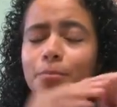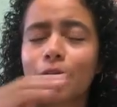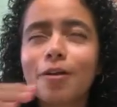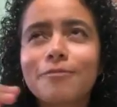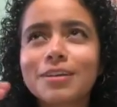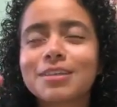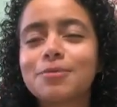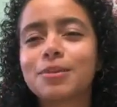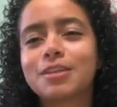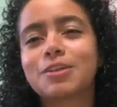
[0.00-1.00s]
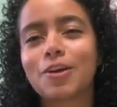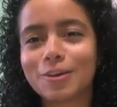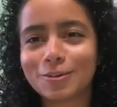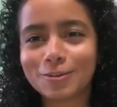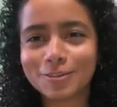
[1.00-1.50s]
perfectly with this
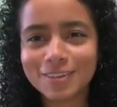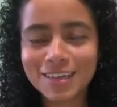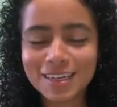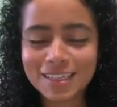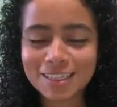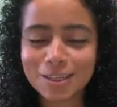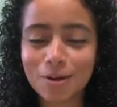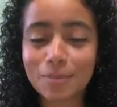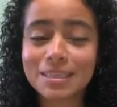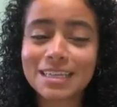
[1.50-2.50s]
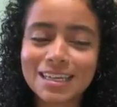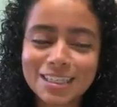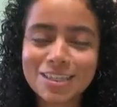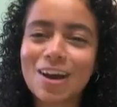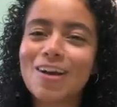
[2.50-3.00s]
article, so I'm
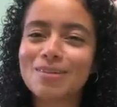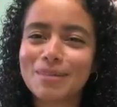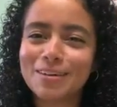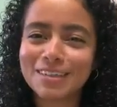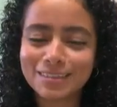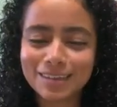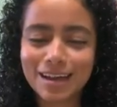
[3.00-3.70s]
excited to talk about it.